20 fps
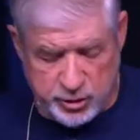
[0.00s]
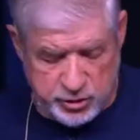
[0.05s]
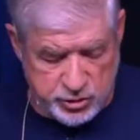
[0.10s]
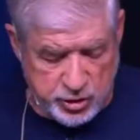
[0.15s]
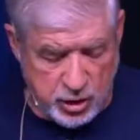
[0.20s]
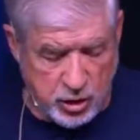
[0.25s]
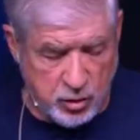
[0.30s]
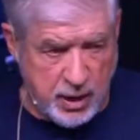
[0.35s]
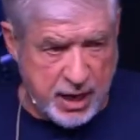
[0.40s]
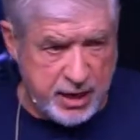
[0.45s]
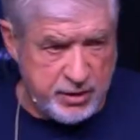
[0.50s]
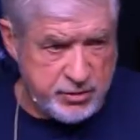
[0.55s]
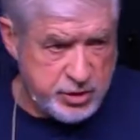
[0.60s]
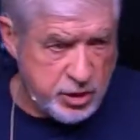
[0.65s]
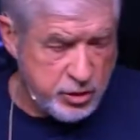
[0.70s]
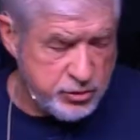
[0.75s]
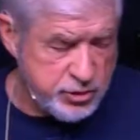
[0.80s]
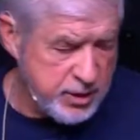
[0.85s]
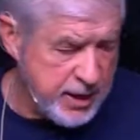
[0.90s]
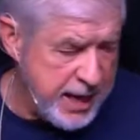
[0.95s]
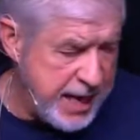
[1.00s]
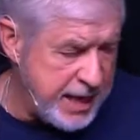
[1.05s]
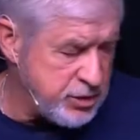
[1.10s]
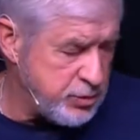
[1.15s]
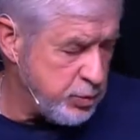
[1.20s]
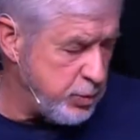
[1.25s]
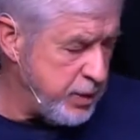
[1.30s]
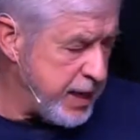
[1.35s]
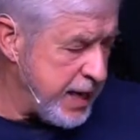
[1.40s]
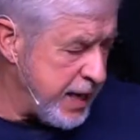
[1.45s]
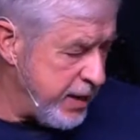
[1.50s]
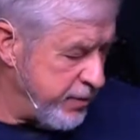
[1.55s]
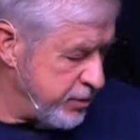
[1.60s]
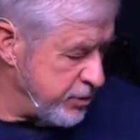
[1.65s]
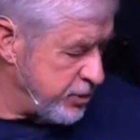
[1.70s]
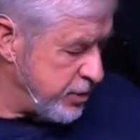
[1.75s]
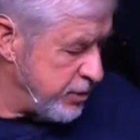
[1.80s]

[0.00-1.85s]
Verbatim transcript: So I showed you last week how there's a